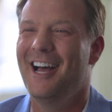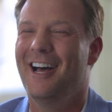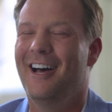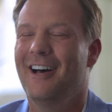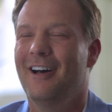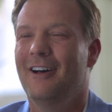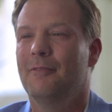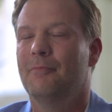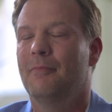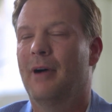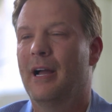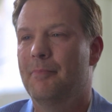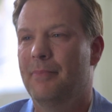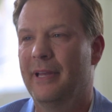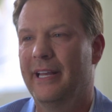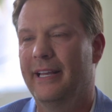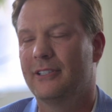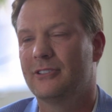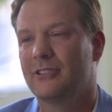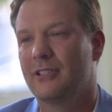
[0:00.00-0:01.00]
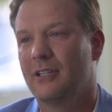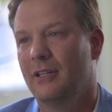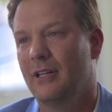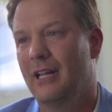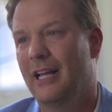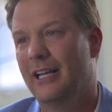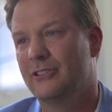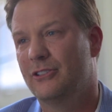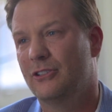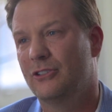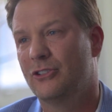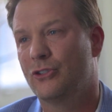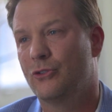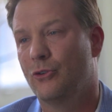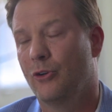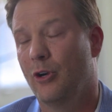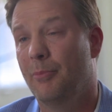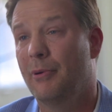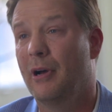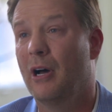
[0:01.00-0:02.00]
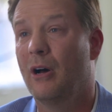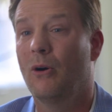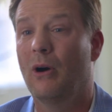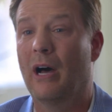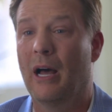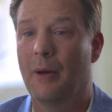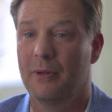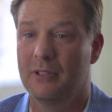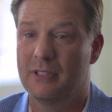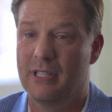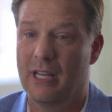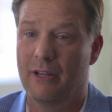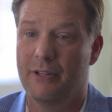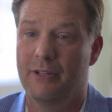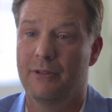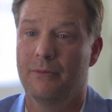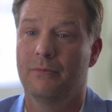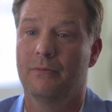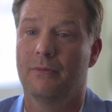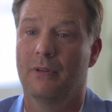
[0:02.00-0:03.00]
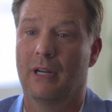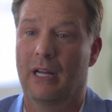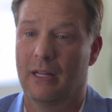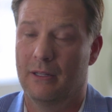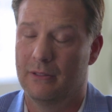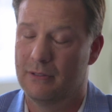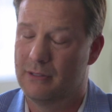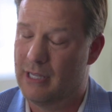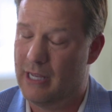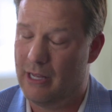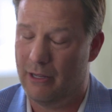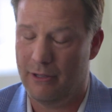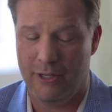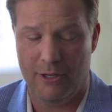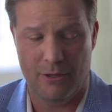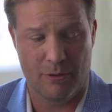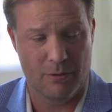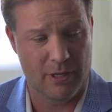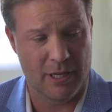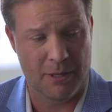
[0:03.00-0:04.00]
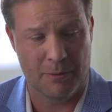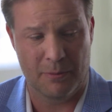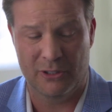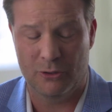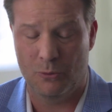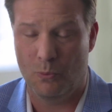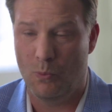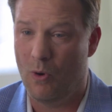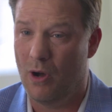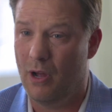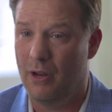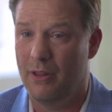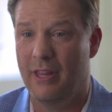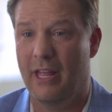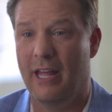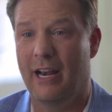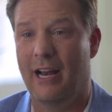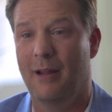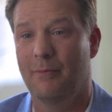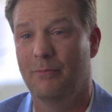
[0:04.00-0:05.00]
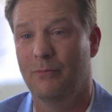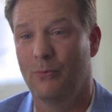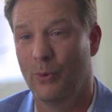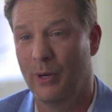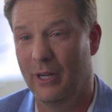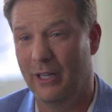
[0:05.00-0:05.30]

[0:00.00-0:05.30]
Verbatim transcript: My biggest colossal screw-up, I will tell you. I'll tell you it was one that I'm